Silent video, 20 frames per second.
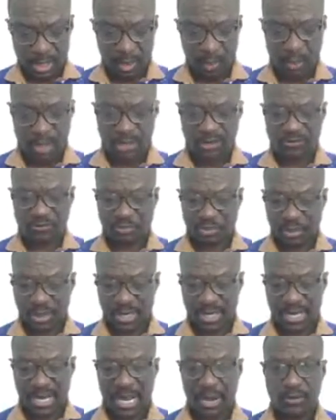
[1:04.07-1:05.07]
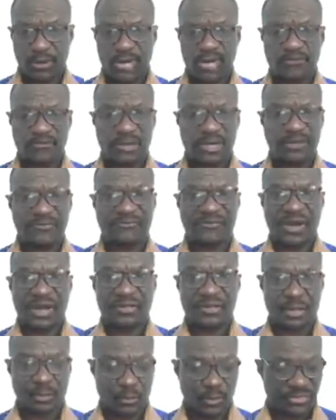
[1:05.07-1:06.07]
A word of prayer. Our Heavenly
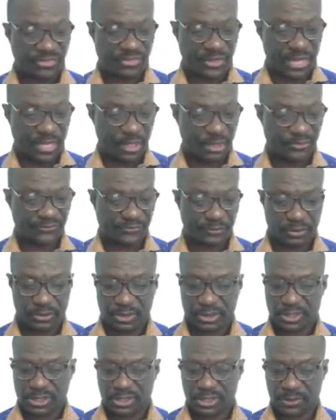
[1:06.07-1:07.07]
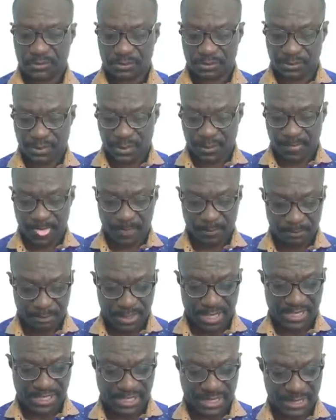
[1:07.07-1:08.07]
Father, we thank you for this
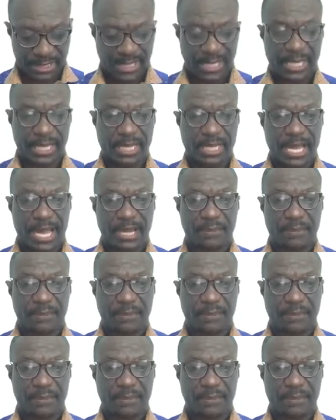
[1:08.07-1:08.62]
blessed day.